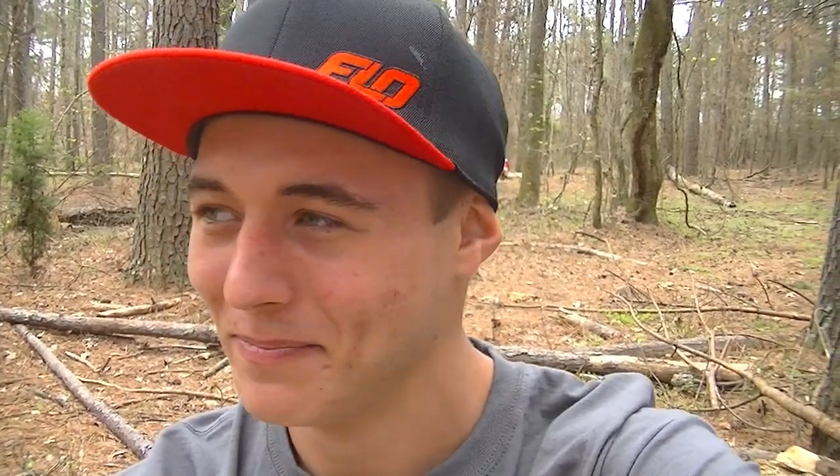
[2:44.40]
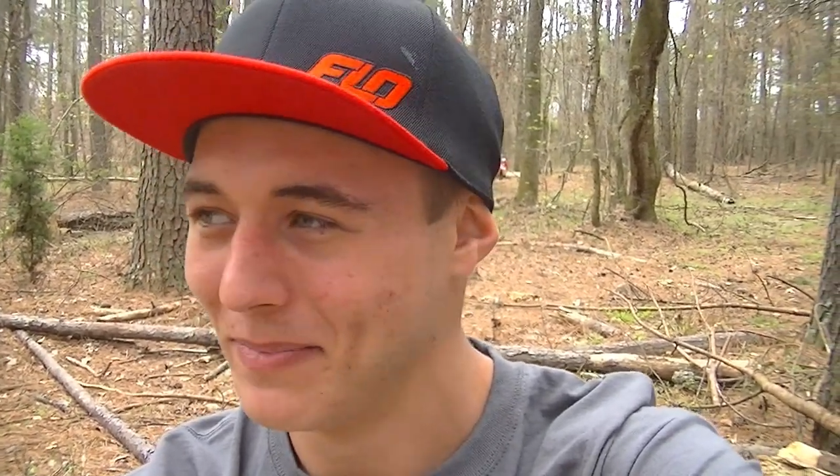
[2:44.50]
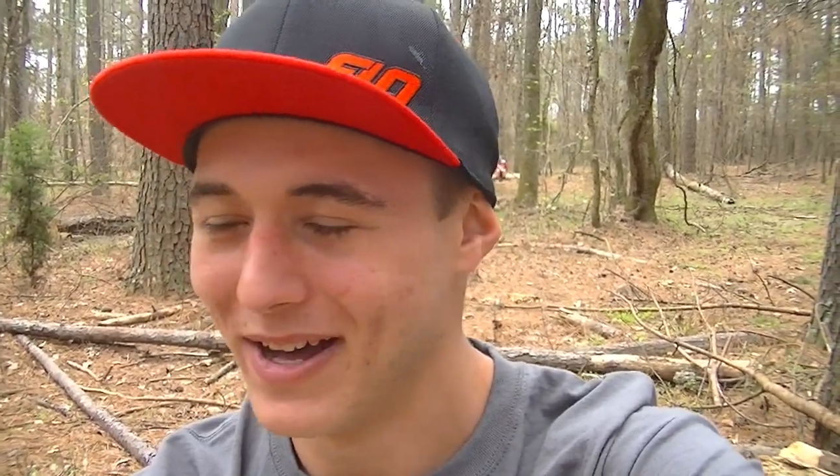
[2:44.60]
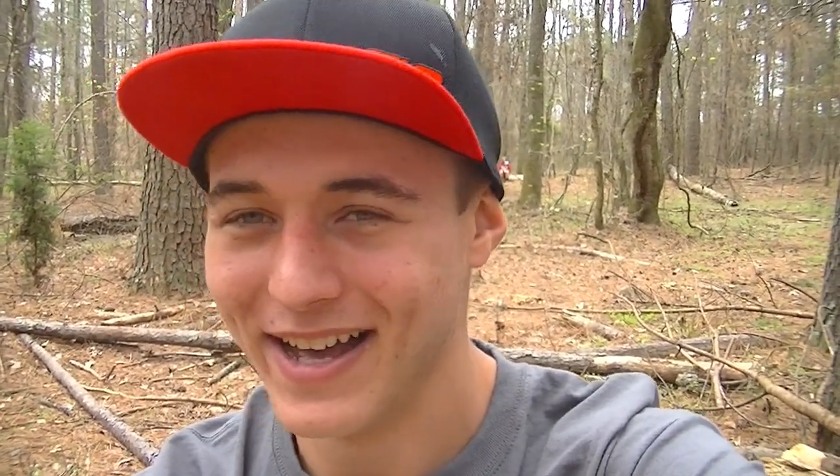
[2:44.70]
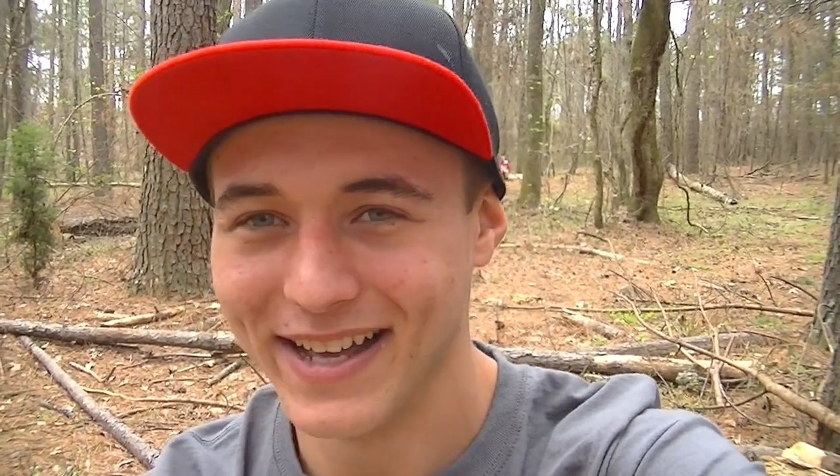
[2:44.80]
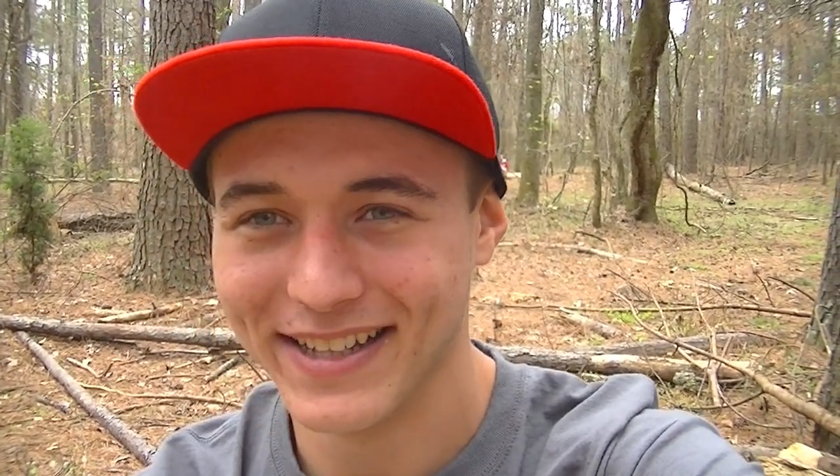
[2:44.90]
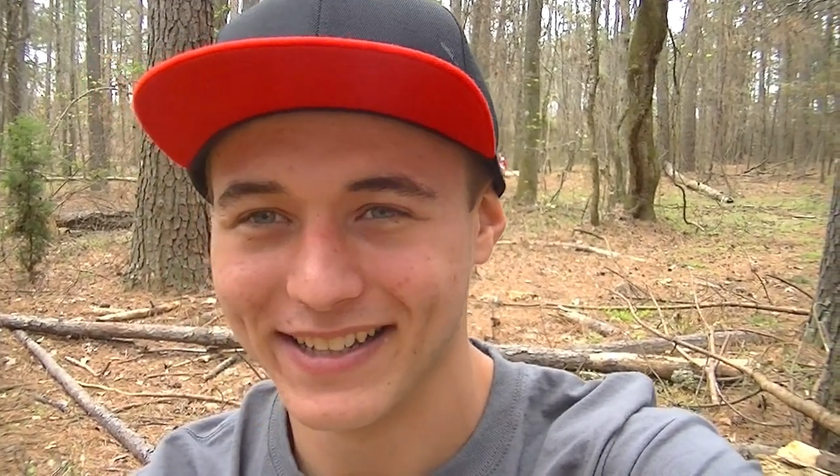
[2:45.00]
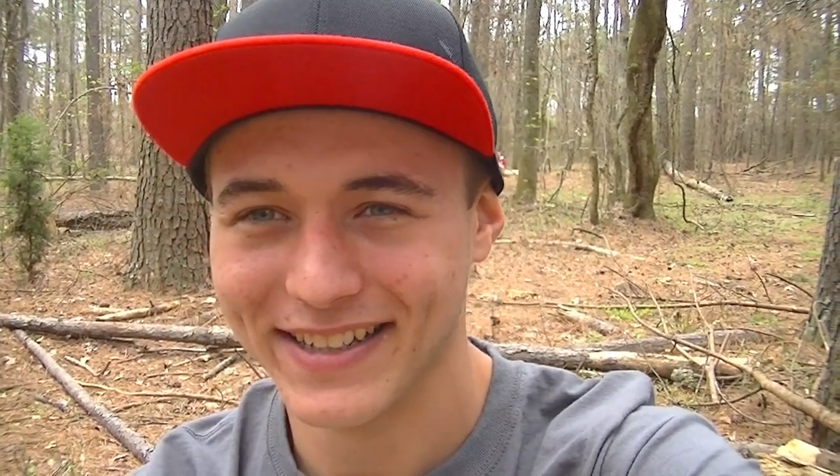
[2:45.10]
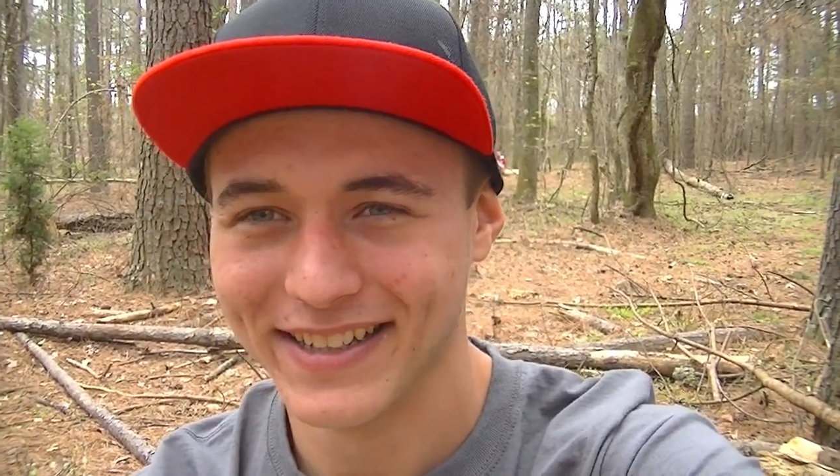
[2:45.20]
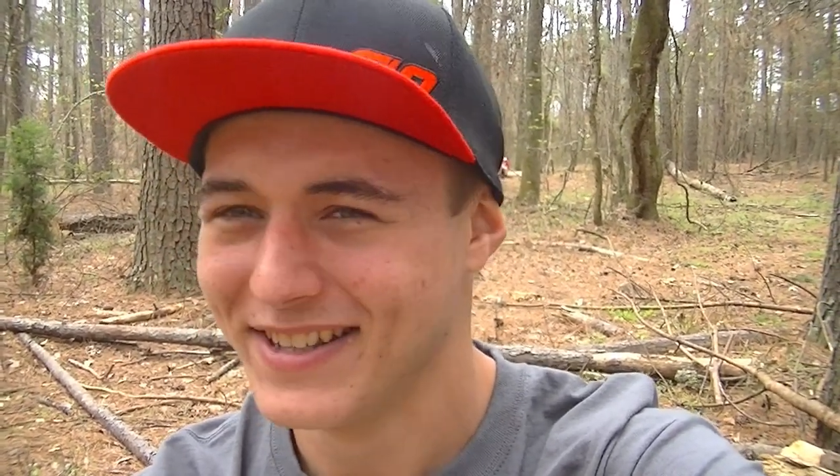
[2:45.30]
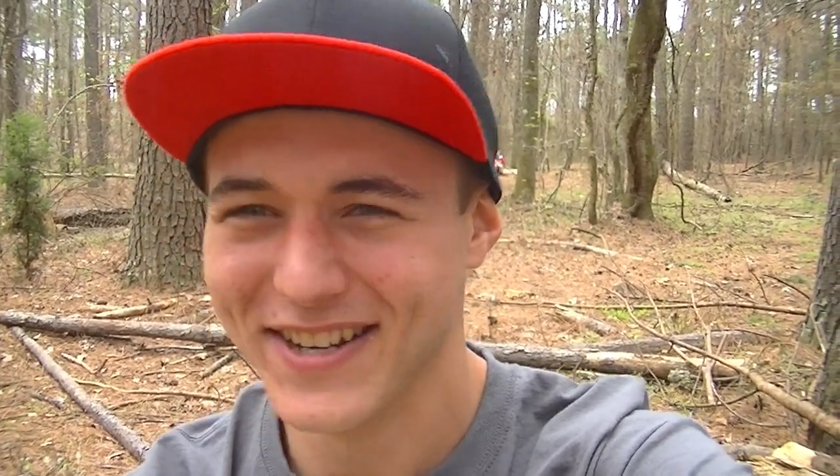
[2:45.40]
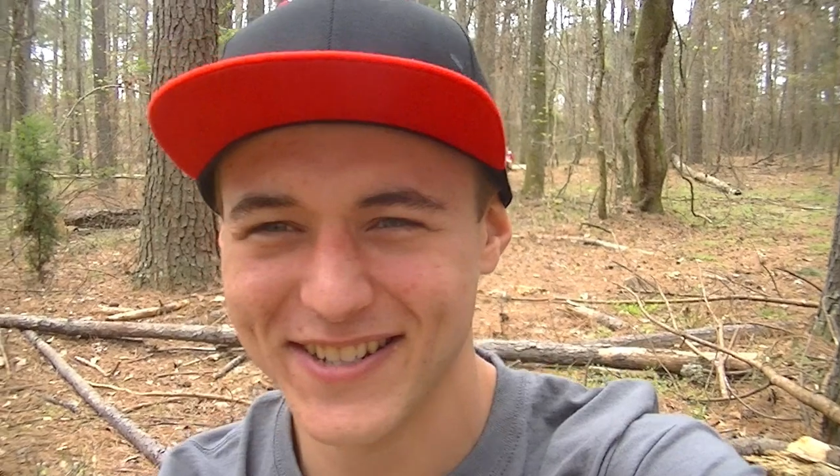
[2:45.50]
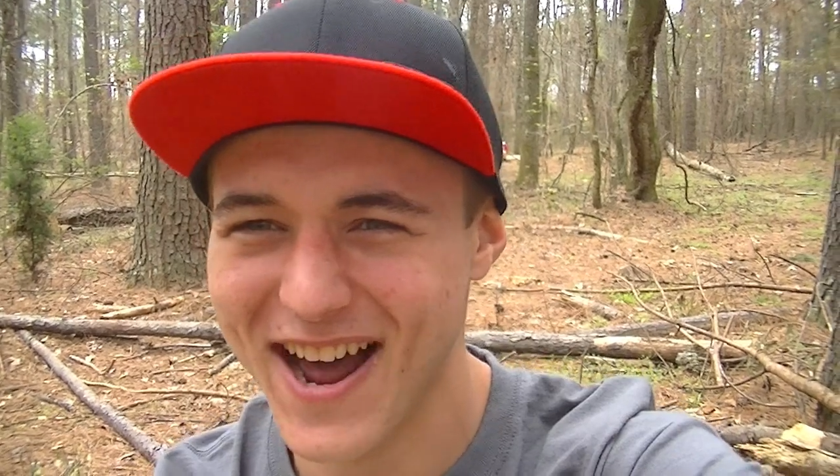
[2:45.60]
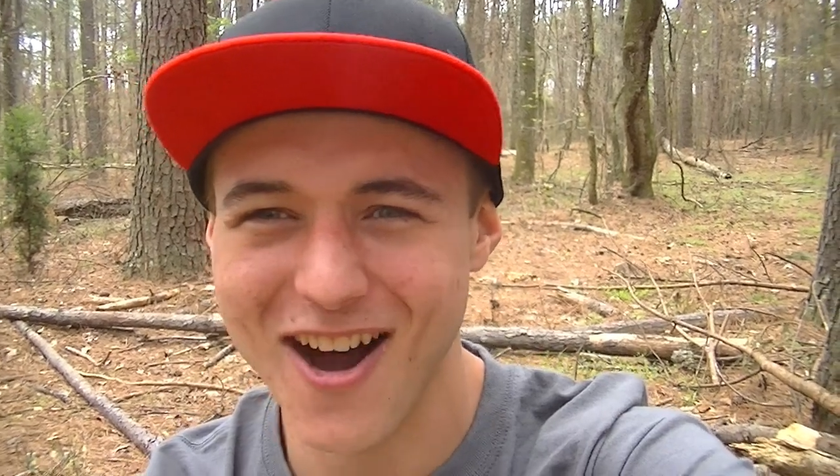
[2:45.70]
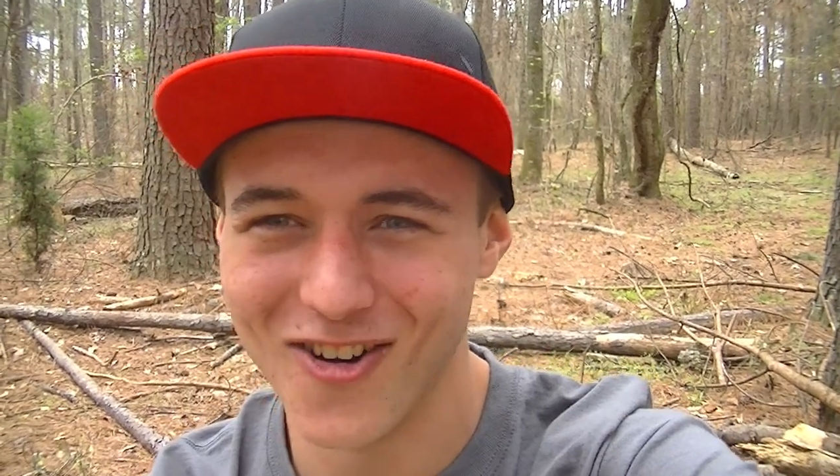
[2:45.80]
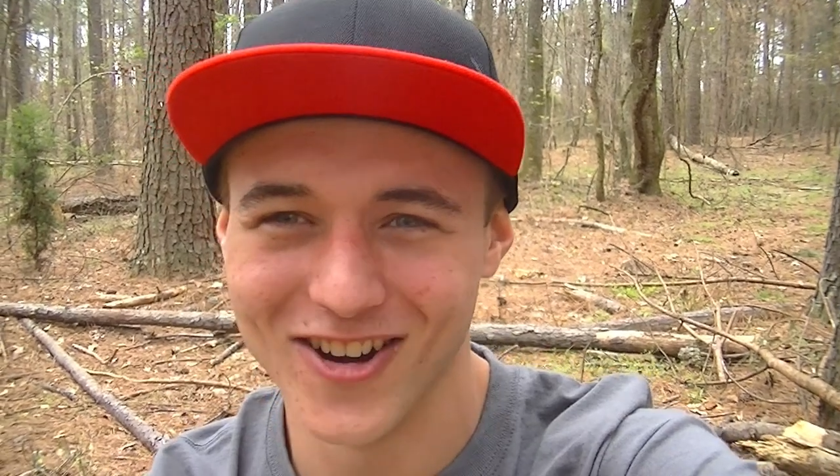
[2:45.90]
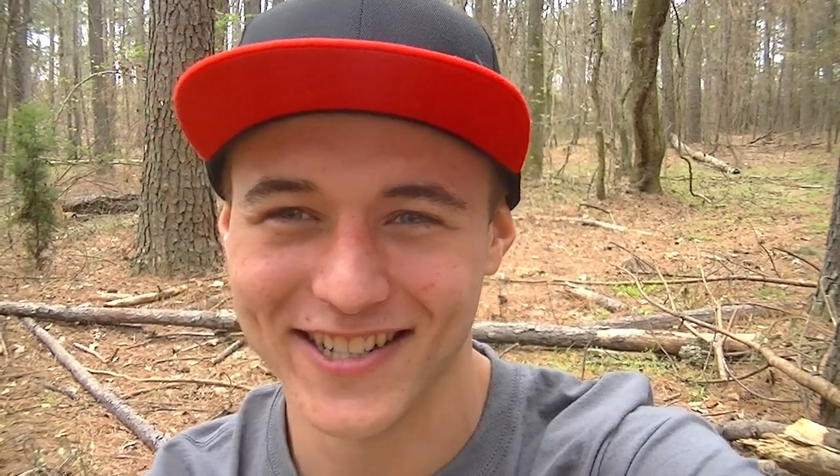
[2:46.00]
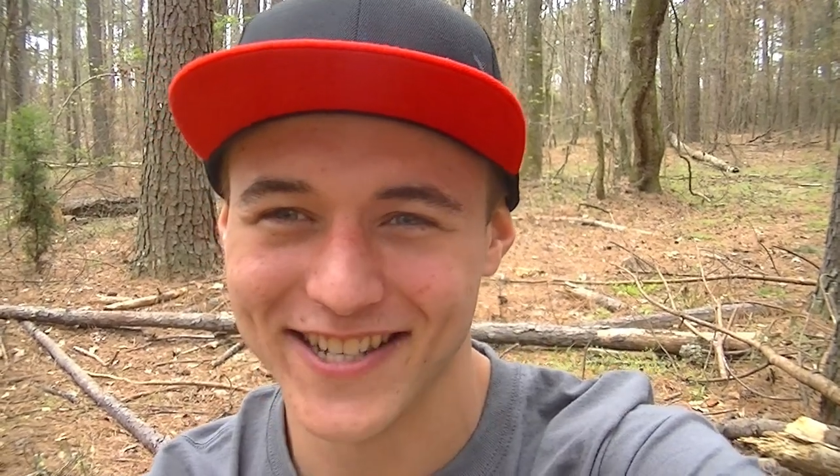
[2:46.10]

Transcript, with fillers: but there's not one,